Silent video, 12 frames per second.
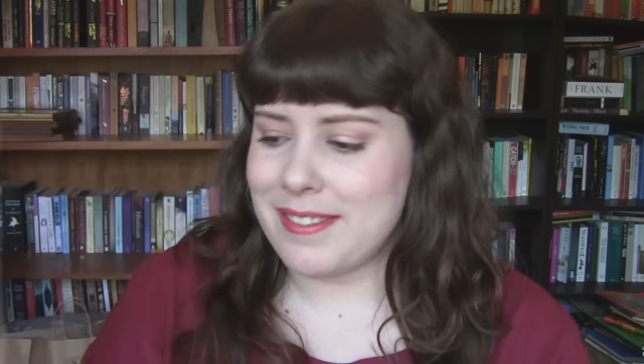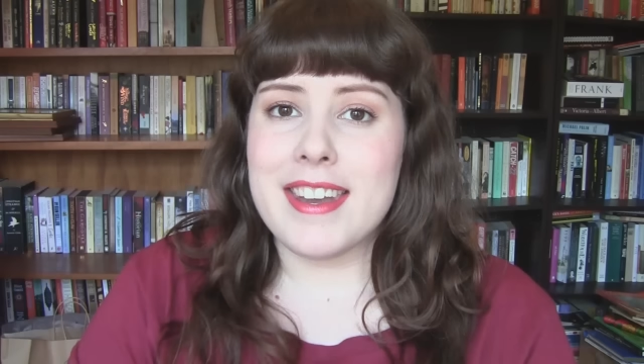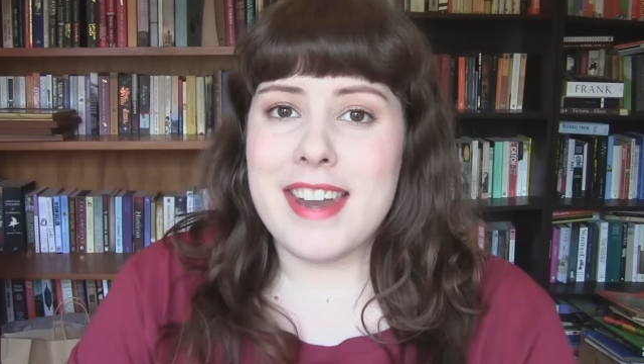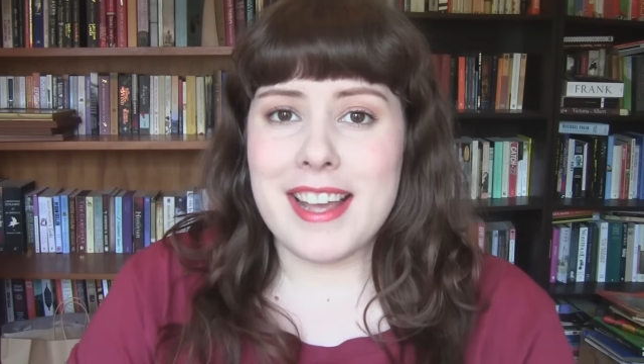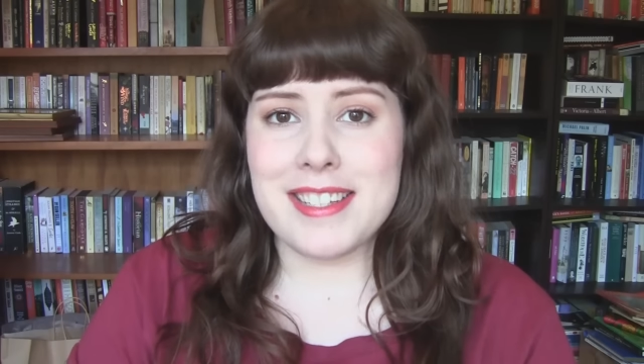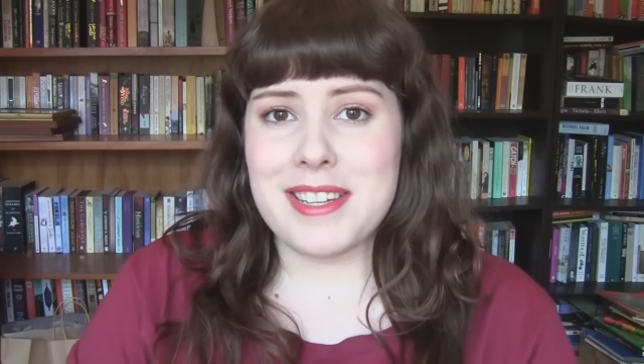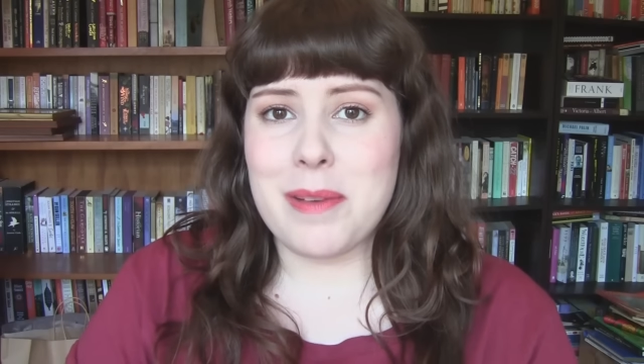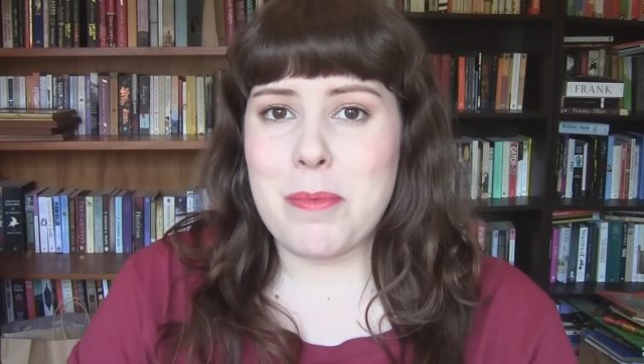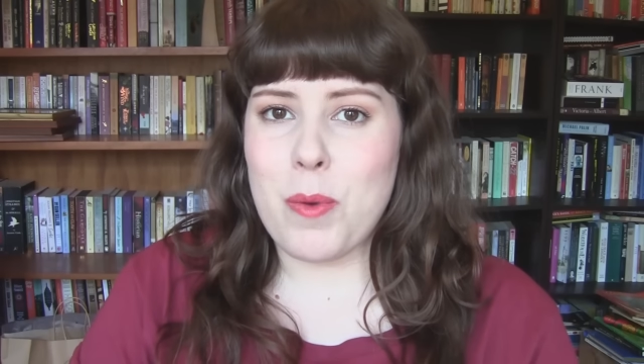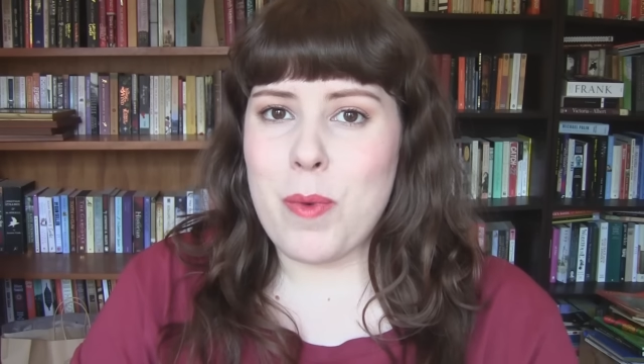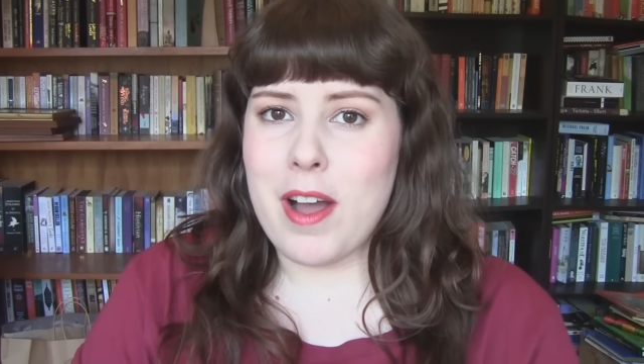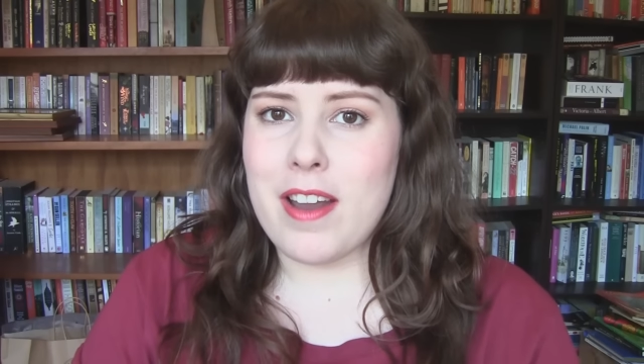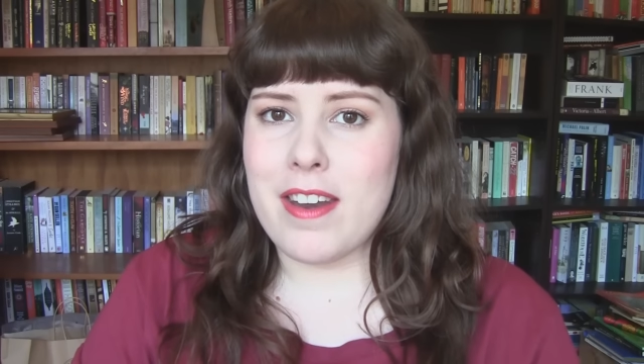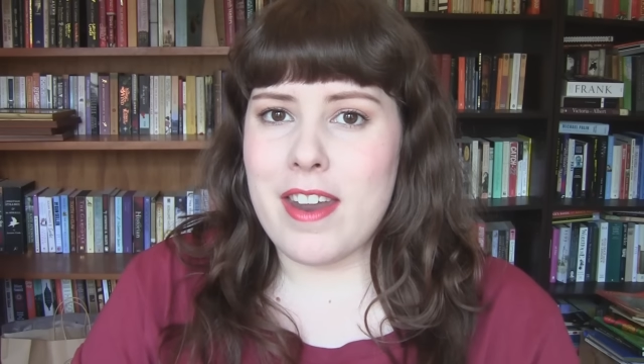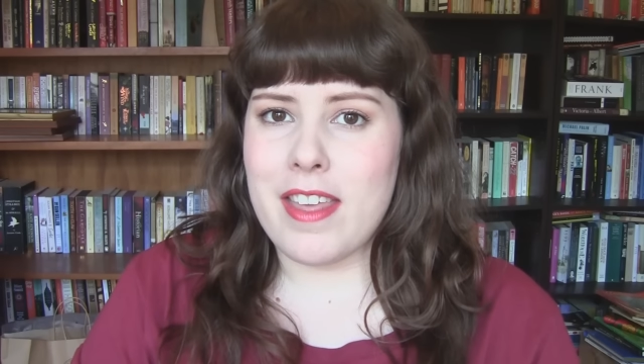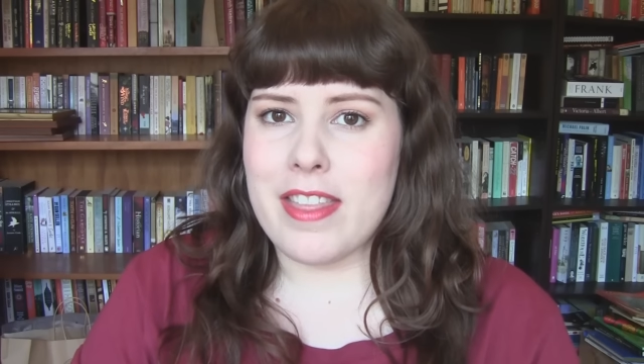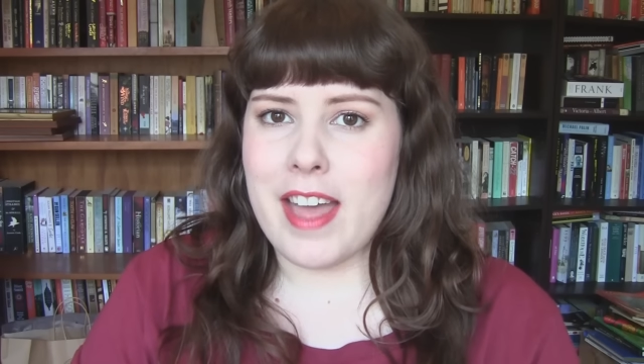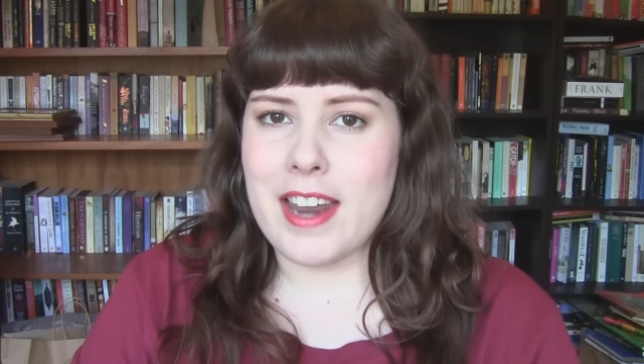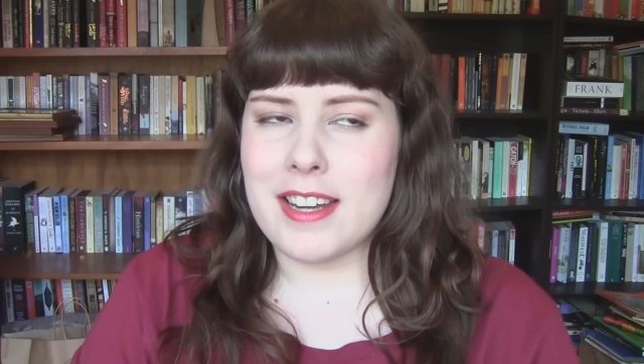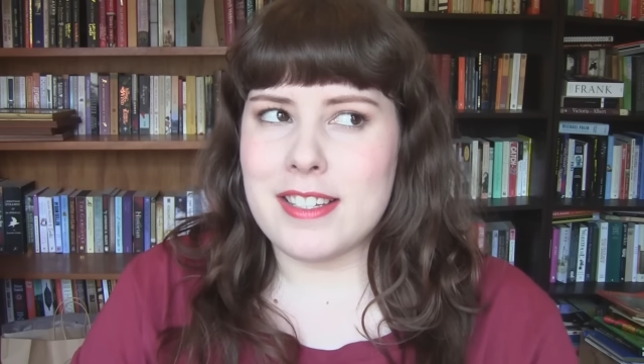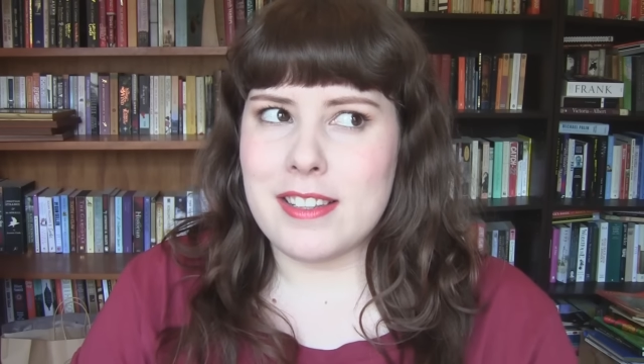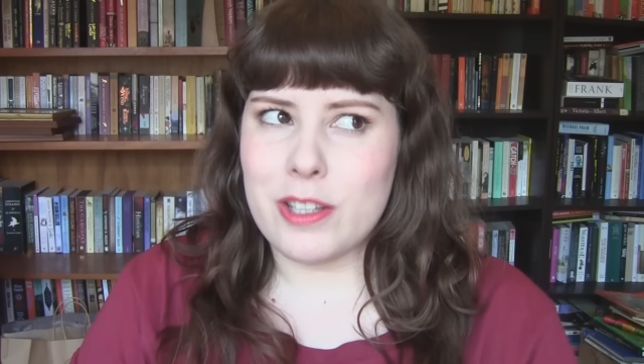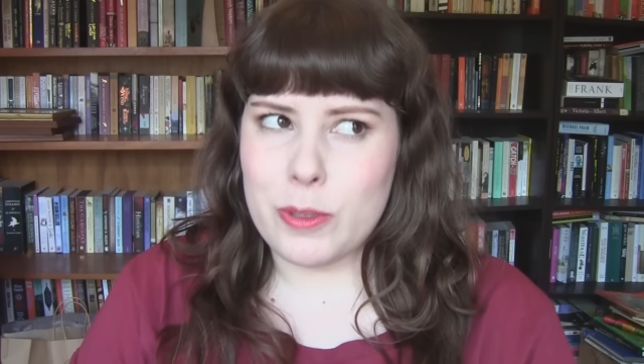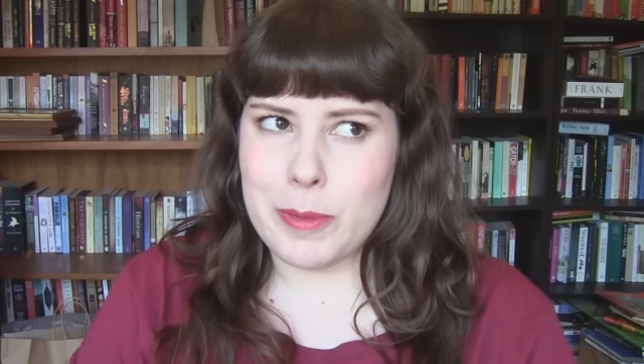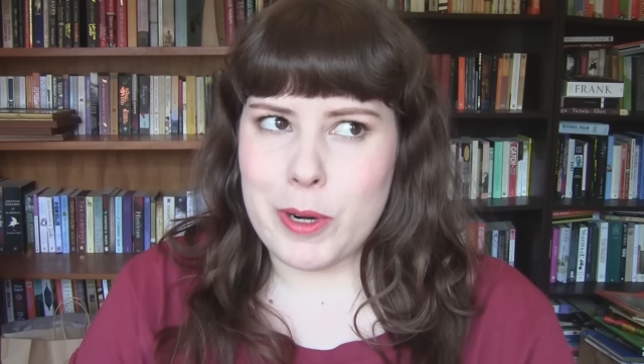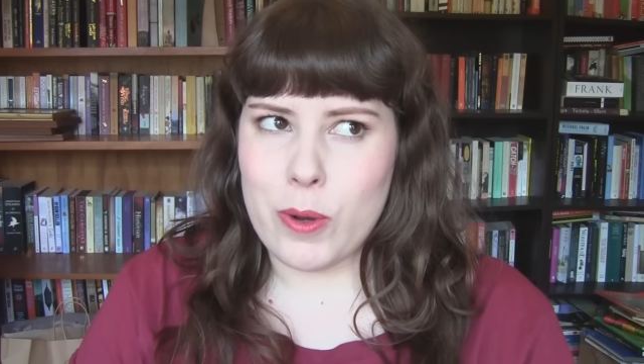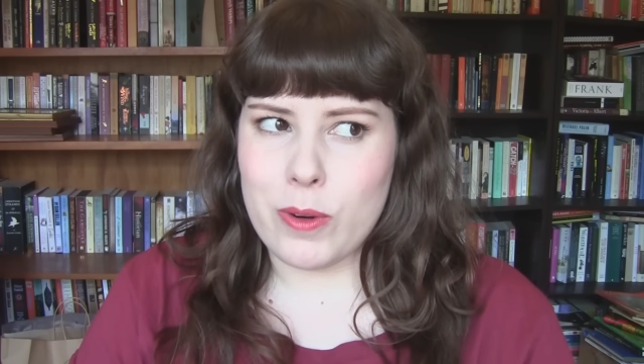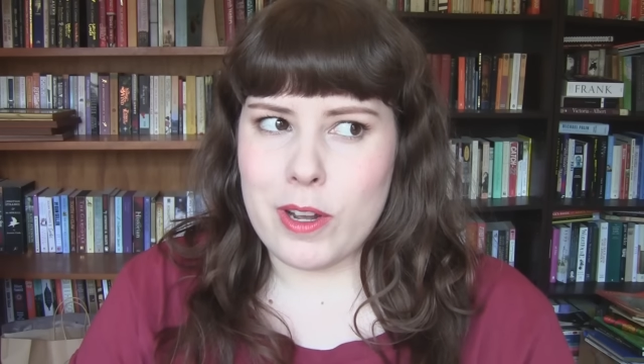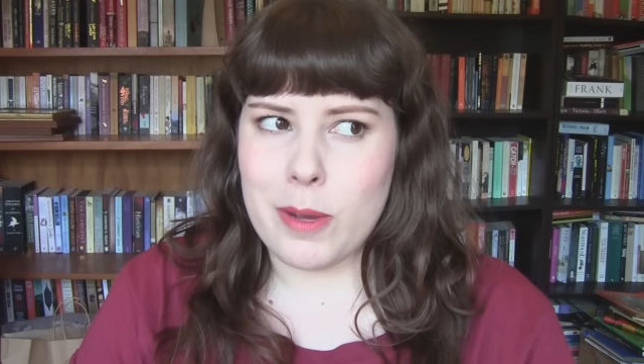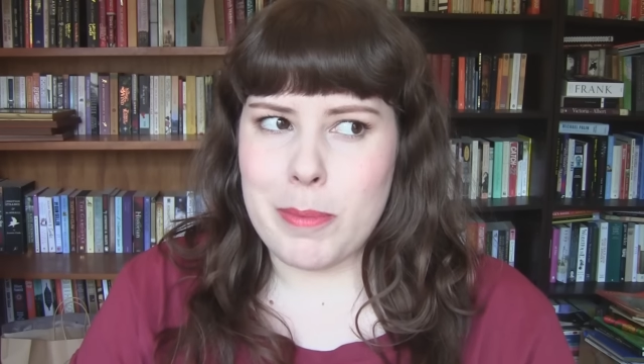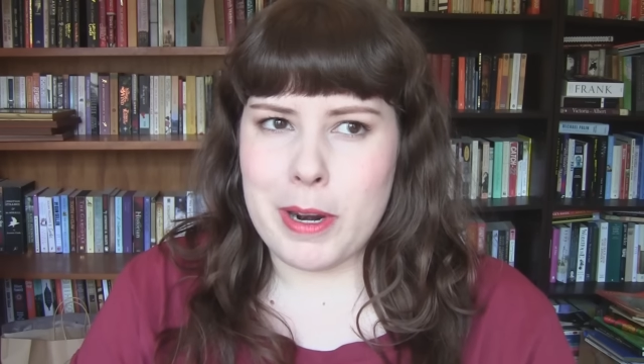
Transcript: Next up, one that is a little bit older,